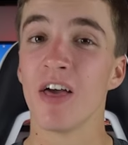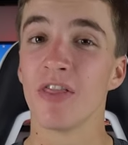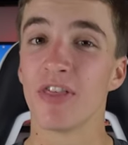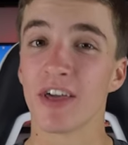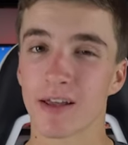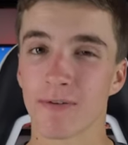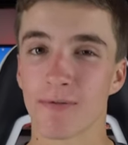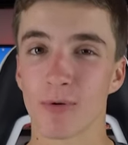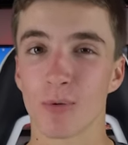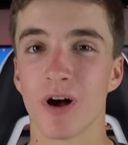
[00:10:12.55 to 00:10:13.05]

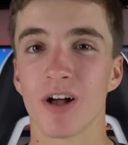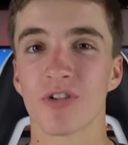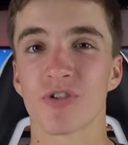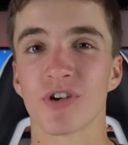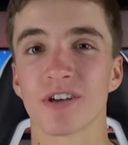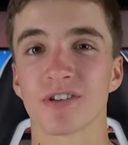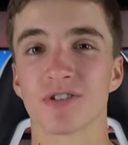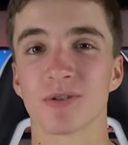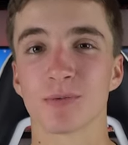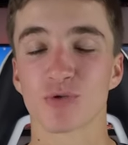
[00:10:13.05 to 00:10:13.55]
Thank you for
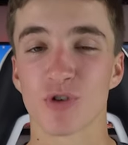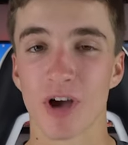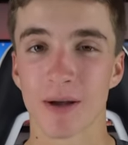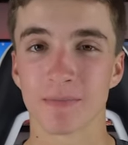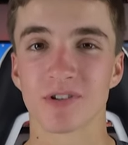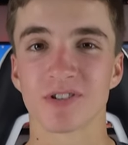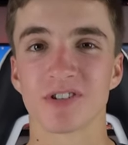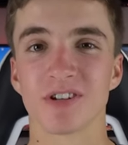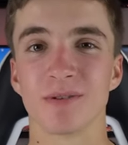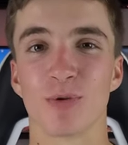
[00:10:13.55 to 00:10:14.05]
watching,
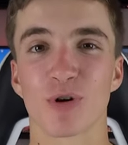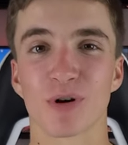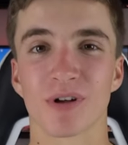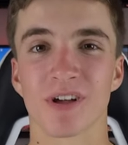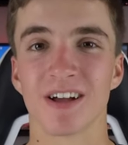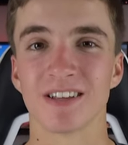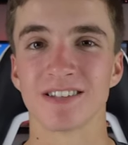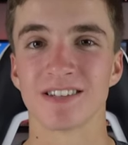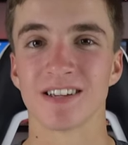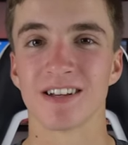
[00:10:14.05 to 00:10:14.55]
subscribe to see more
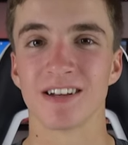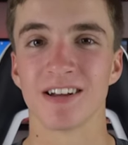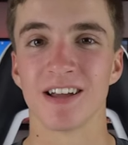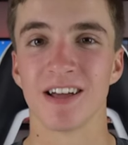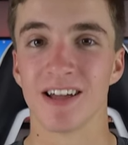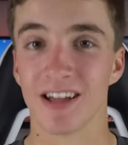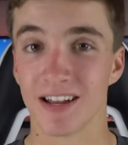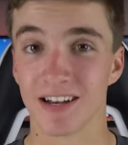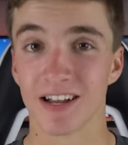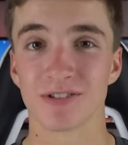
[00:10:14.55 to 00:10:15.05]
content,
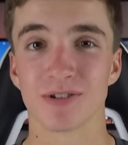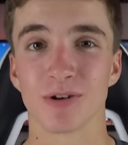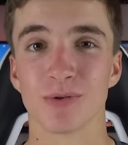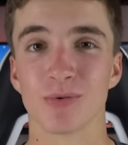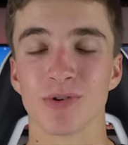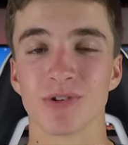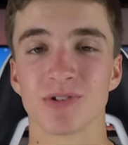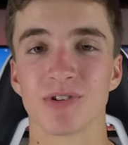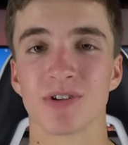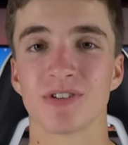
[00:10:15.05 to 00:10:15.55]
and as
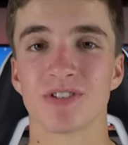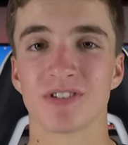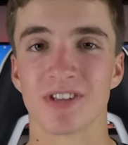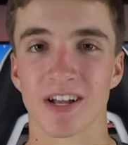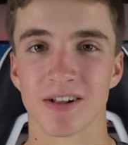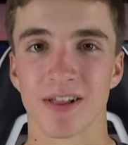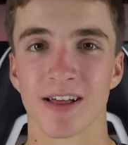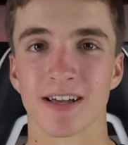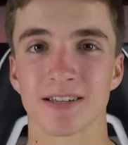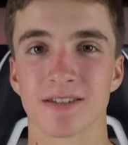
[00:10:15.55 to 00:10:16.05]
always,
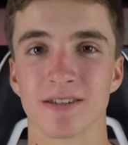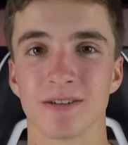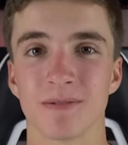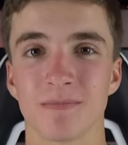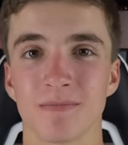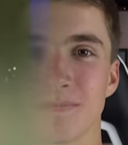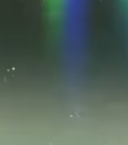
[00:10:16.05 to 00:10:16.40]
stay classy.